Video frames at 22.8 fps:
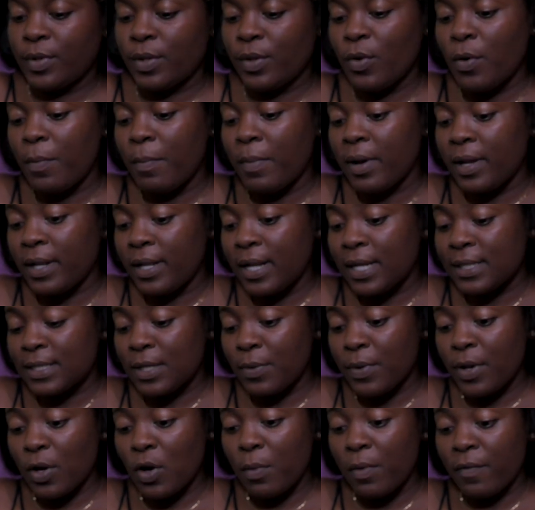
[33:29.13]
Look, man, that's
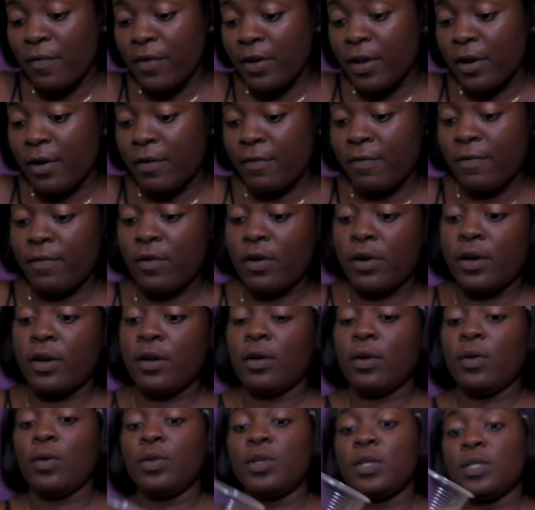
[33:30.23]
not what you come over here for.
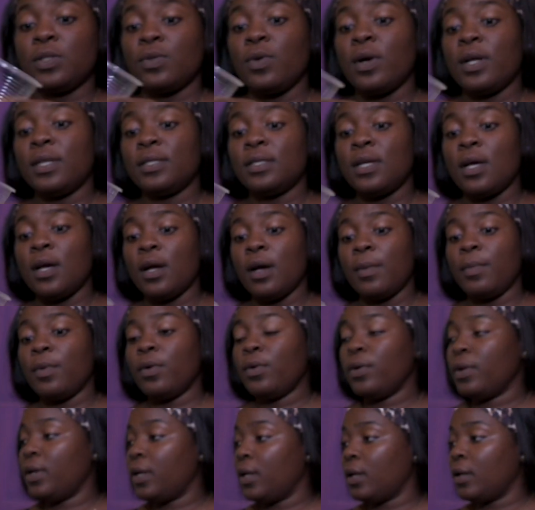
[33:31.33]
We just want to talk
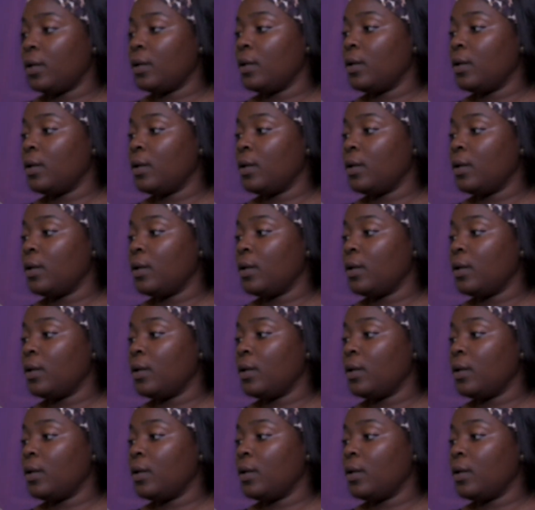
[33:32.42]
about the.